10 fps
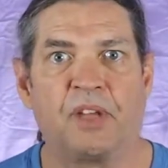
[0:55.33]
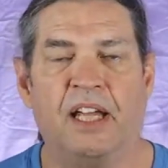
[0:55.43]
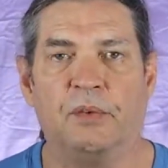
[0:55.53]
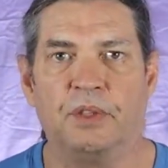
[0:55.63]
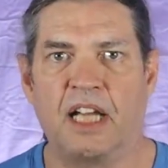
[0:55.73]

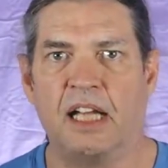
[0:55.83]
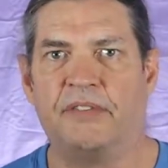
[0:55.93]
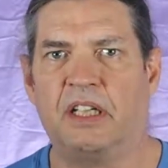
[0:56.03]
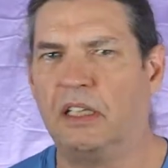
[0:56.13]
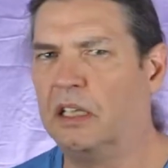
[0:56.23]
And it was kind
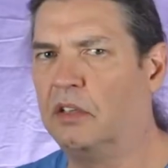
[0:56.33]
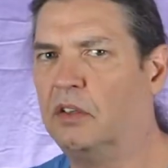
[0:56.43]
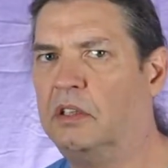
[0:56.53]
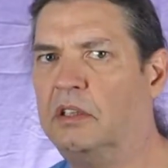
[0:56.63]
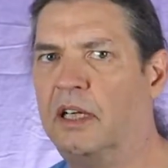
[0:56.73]
of
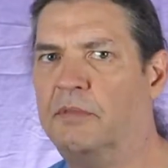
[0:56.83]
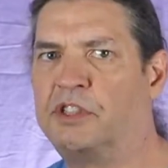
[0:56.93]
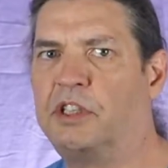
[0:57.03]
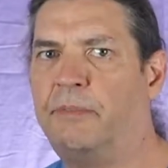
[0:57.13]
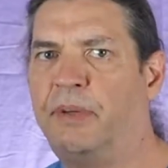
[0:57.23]
a, I'm
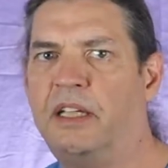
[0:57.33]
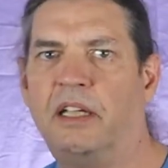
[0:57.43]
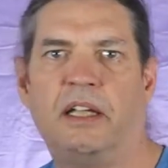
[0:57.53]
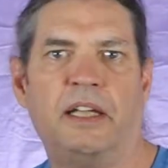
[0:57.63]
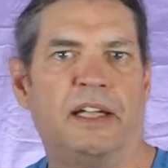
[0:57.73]

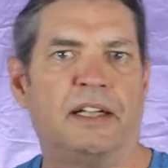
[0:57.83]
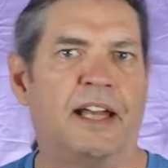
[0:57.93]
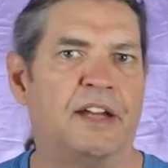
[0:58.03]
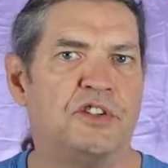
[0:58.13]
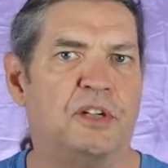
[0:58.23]
slipping yet
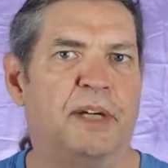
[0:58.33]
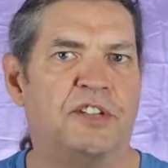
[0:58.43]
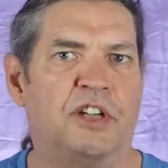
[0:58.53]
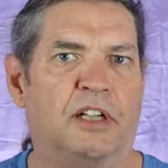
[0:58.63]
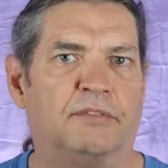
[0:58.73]
catching
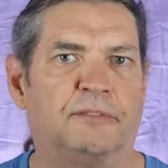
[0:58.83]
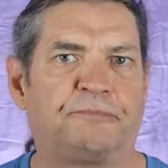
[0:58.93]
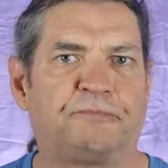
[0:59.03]
myself.